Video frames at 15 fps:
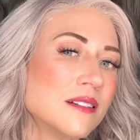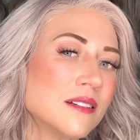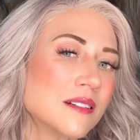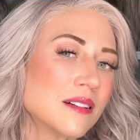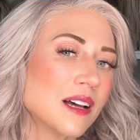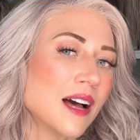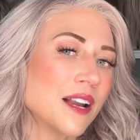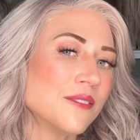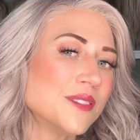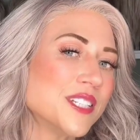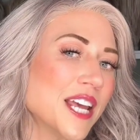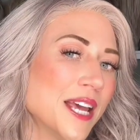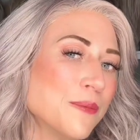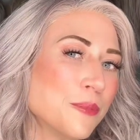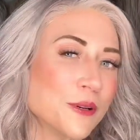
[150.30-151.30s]
kind of
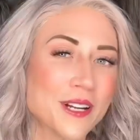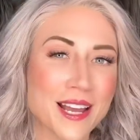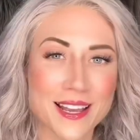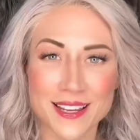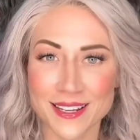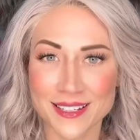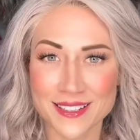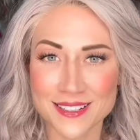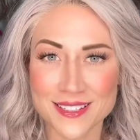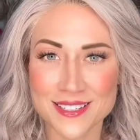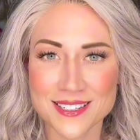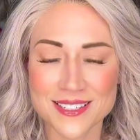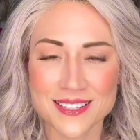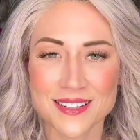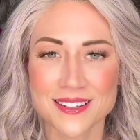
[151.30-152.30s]
tapered
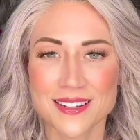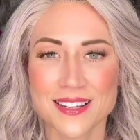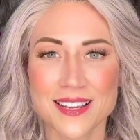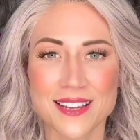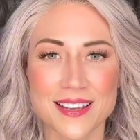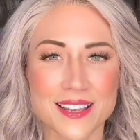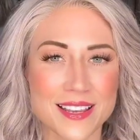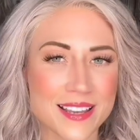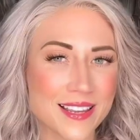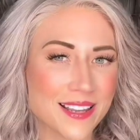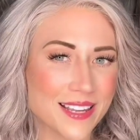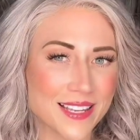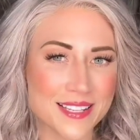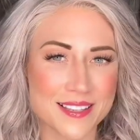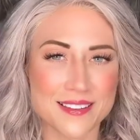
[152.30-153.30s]
ends.
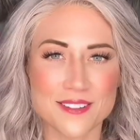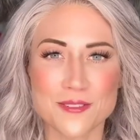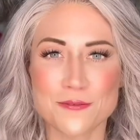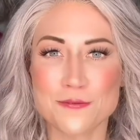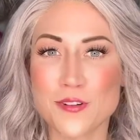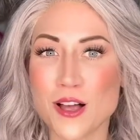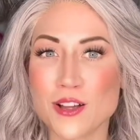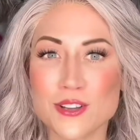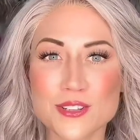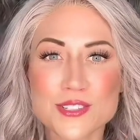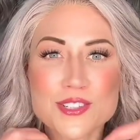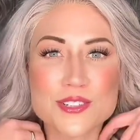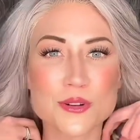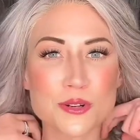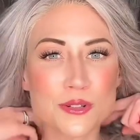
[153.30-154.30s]
It falls
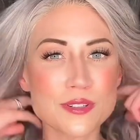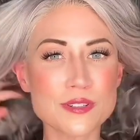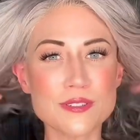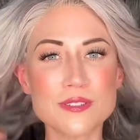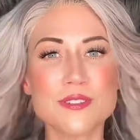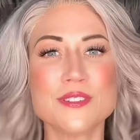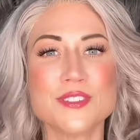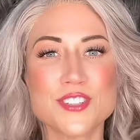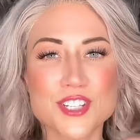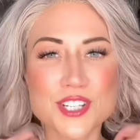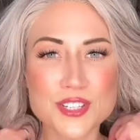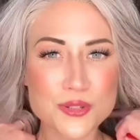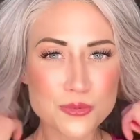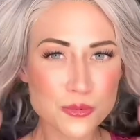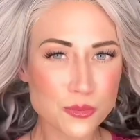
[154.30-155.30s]
just
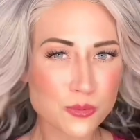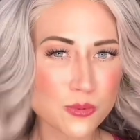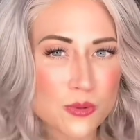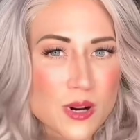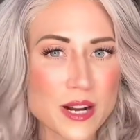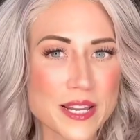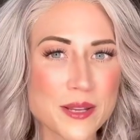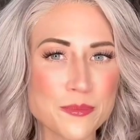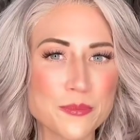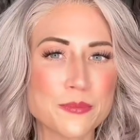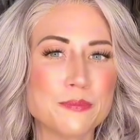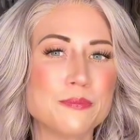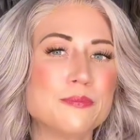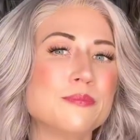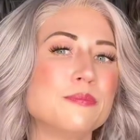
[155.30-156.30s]
right
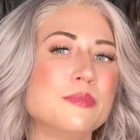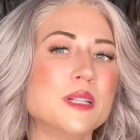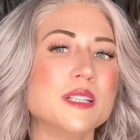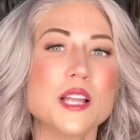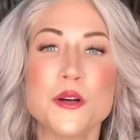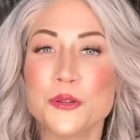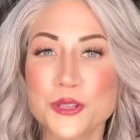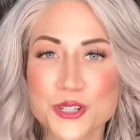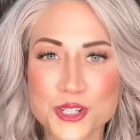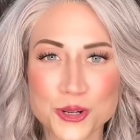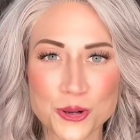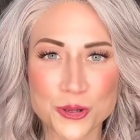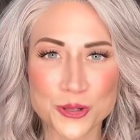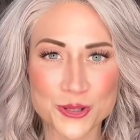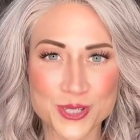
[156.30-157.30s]
below the
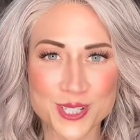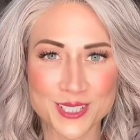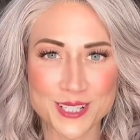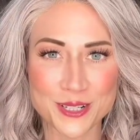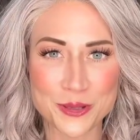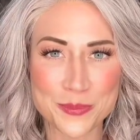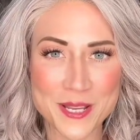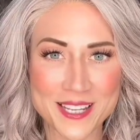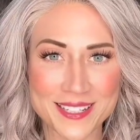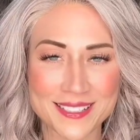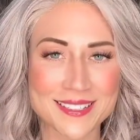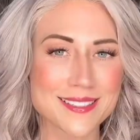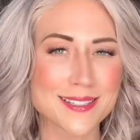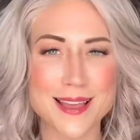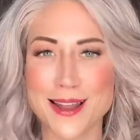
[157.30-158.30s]
shoulders a little bit.
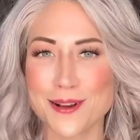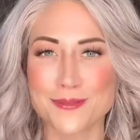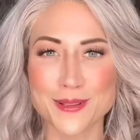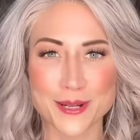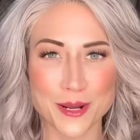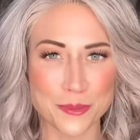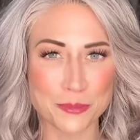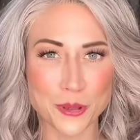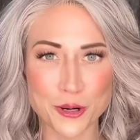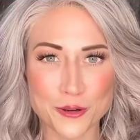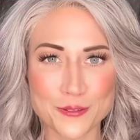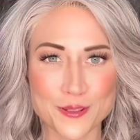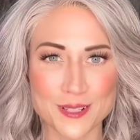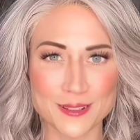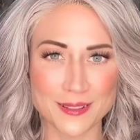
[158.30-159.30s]
It's kind of like a
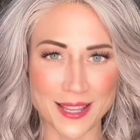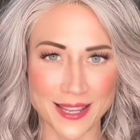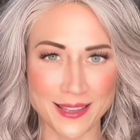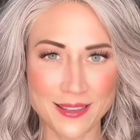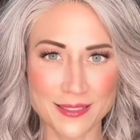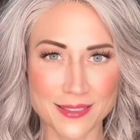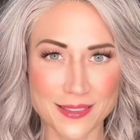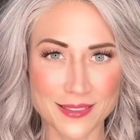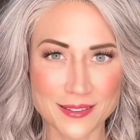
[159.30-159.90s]
perfect length.